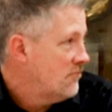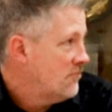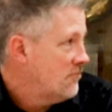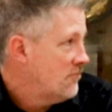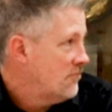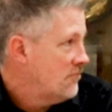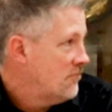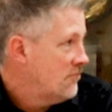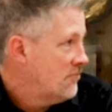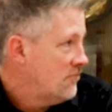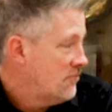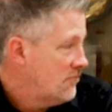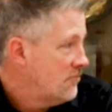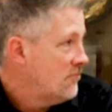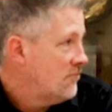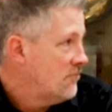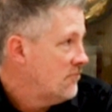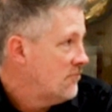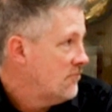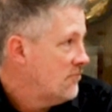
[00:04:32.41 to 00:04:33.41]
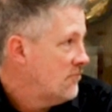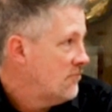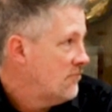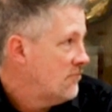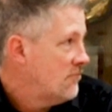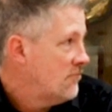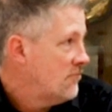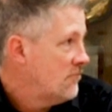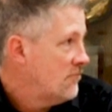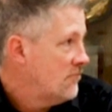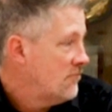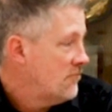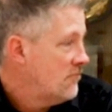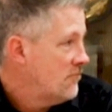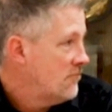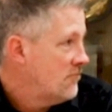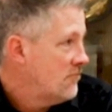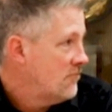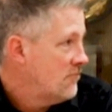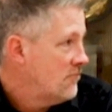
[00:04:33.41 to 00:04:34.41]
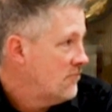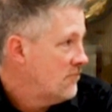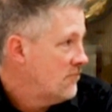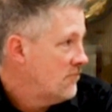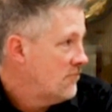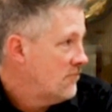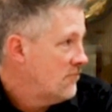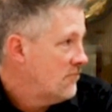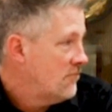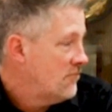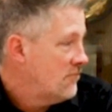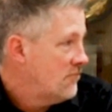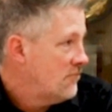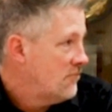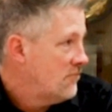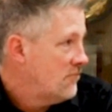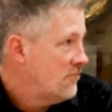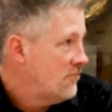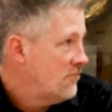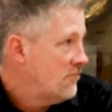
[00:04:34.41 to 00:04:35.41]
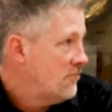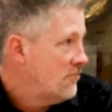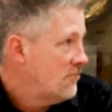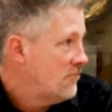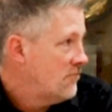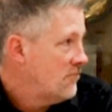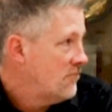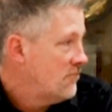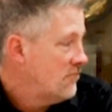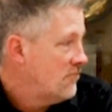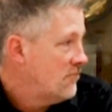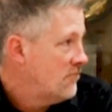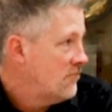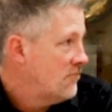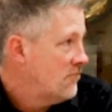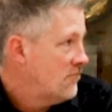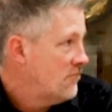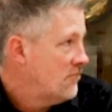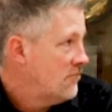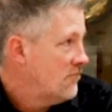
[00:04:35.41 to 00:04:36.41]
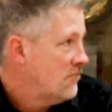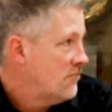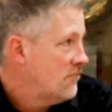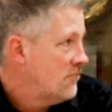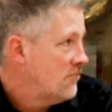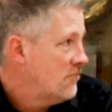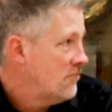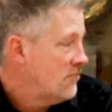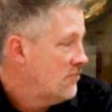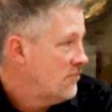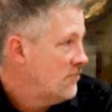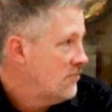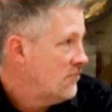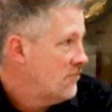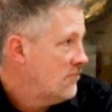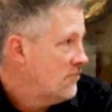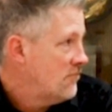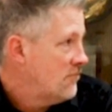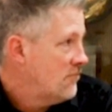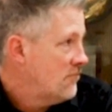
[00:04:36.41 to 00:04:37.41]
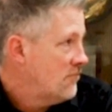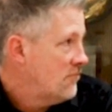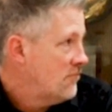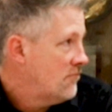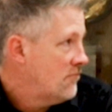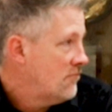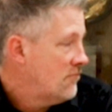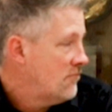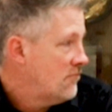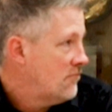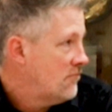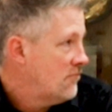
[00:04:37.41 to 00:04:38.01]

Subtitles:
(not speaking)